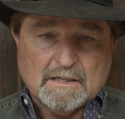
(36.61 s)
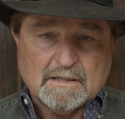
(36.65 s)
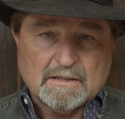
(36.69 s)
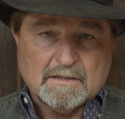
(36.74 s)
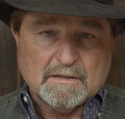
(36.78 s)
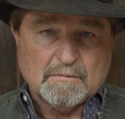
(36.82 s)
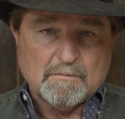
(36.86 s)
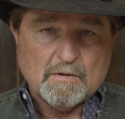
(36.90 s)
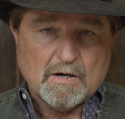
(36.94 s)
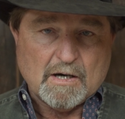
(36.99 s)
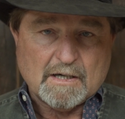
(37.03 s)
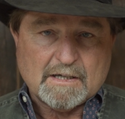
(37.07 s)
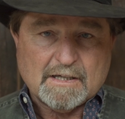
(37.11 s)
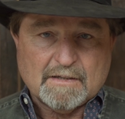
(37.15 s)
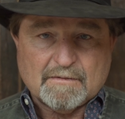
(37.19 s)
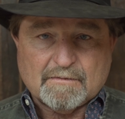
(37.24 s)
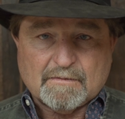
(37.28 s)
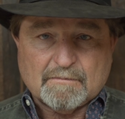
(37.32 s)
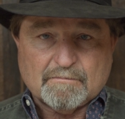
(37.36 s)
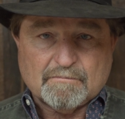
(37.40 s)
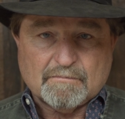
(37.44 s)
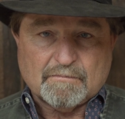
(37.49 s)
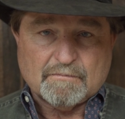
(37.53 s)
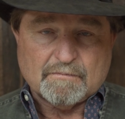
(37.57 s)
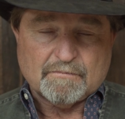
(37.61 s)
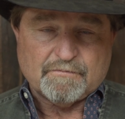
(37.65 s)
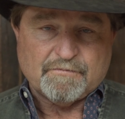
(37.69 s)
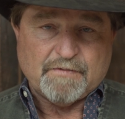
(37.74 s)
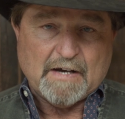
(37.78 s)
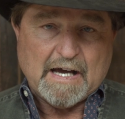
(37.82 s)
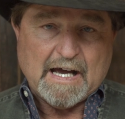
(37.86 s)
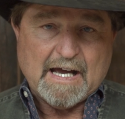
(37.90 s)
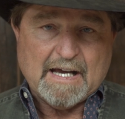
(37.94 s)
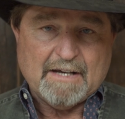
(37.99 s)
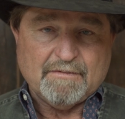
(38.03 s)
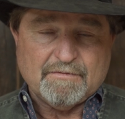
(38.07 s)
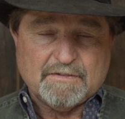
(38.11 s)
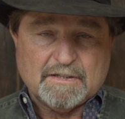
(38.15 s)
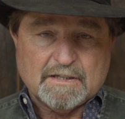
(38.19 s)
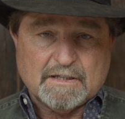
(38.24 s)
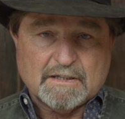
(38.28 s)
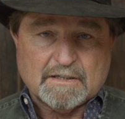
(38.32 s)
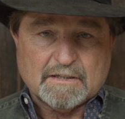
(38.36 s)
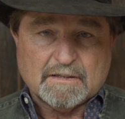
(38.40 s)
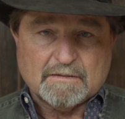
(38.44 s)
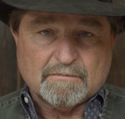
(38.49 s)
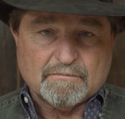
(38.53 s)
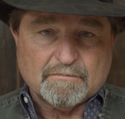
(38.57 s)
The market 5
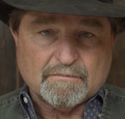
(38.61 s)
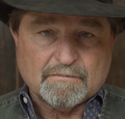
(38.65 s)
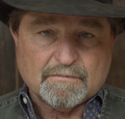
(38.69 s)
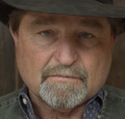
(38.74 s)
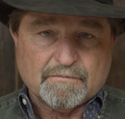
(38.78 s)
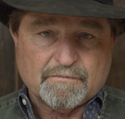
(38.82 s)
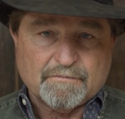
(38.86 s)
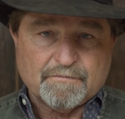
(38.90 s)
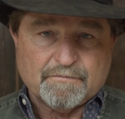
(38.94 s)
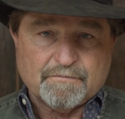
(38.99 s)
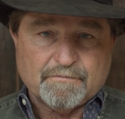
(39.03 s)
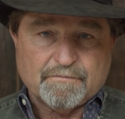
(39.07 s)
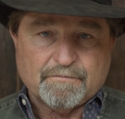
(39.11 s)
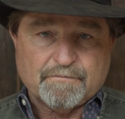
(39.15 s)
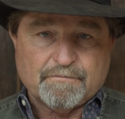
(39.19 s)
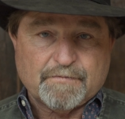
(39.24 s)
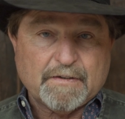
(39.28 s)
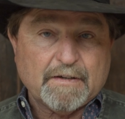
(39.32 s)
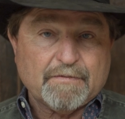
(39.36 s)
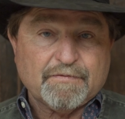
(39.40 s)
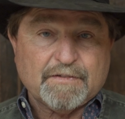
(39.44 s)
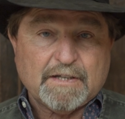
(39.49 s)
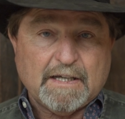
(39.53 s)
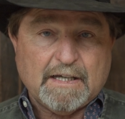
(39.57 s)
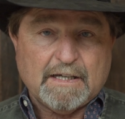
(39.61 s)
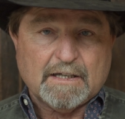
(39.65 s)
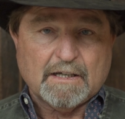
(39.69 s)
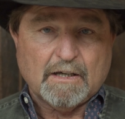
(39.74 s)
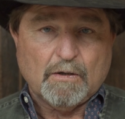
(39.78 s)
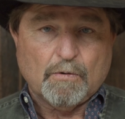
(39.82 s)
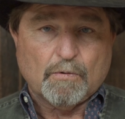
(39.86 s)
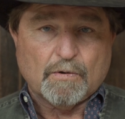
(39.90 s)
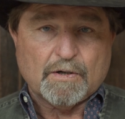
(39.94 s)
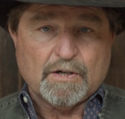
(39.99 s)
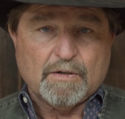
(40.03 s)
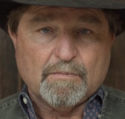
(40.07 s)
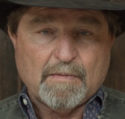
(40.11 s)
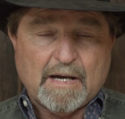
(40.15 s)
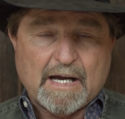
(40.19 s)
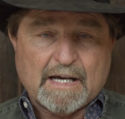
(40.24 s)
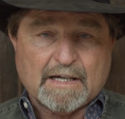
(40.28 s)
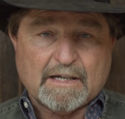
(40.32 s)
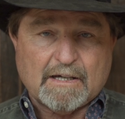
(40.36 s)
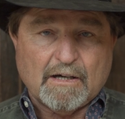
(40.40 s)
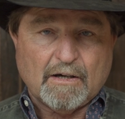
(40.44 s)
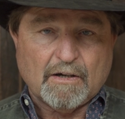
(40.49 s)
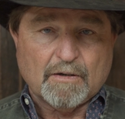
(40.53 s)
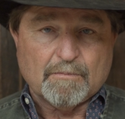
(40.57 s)
to 15 lower, you
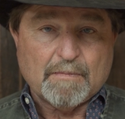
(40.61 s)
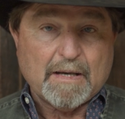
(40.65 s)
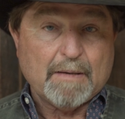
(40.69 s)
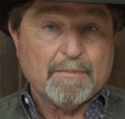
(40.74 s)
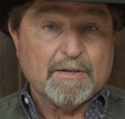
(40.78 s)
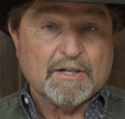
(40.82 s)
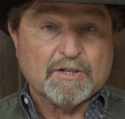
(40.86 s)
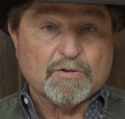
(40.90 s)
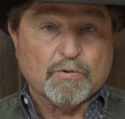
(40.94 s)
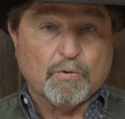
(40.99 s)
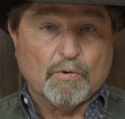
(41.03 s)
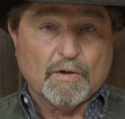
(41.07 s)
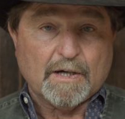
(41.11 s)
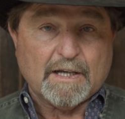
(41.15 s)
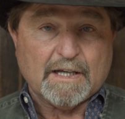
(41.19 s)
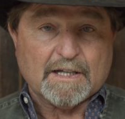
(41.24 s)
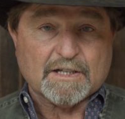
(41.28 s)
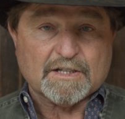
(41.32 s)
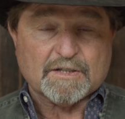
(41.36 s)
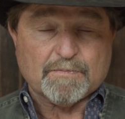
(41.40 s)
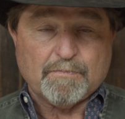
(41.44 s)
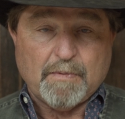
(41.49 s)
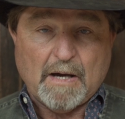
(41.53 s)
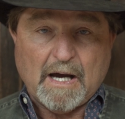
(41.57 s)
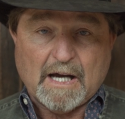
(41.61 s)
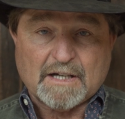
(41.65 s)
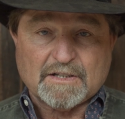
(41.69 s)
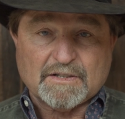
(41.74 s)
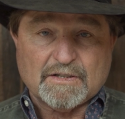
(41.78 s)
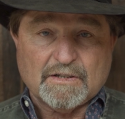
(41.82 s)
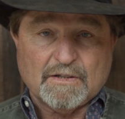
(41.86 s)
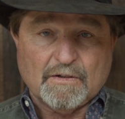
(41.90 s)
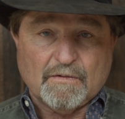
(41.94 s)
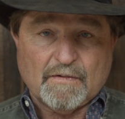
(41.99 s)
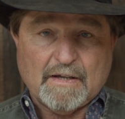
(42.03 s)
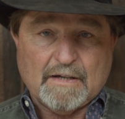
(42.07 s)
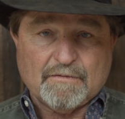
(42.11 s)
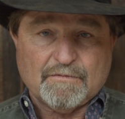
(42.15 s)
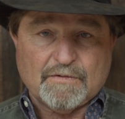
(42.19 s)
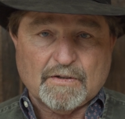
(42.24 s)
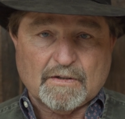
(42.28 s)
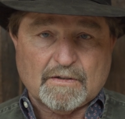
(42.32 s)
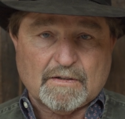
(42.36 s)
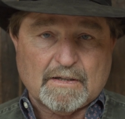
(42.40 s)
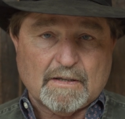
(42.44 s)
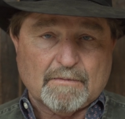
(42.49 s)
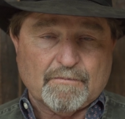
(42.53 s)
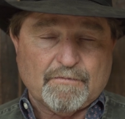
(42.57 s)
might call it, maybe 20 in spots. You know, they
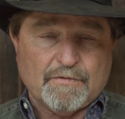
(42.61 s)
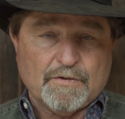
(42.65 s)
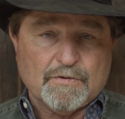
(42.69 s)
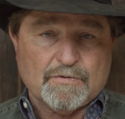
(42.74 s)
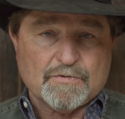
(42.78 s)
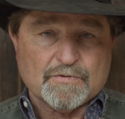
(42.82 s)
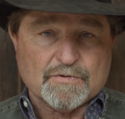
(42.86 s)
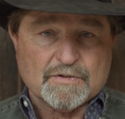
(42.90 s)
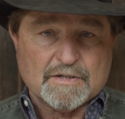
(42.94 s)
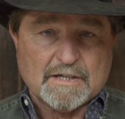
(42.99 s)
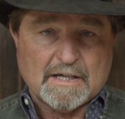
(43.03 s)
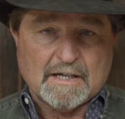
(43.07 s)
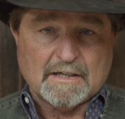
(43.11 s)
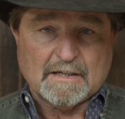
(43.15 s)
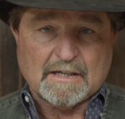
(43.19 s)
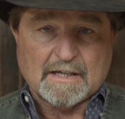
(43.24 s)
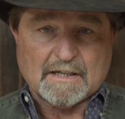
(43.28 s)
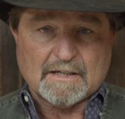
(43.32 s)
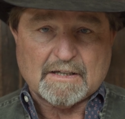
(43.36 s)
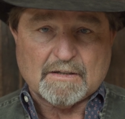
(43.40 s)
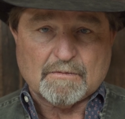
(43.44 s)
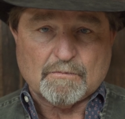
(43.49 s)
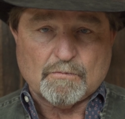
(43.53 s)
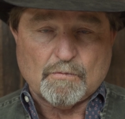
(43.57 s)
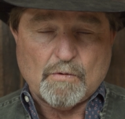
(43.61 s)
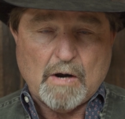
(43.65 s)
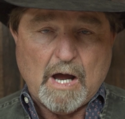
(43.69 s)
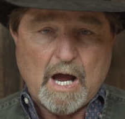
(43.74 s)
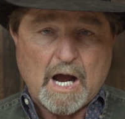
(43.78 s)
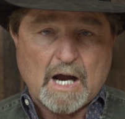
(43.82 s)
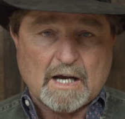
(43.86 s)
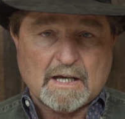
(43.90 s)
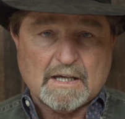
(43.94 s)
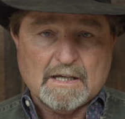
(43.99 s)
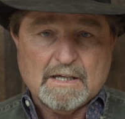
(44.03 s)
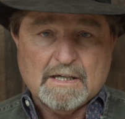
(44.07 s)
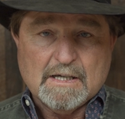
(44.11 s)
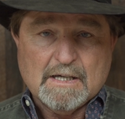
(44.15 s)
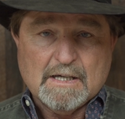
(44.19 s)
took them futures down like it rock.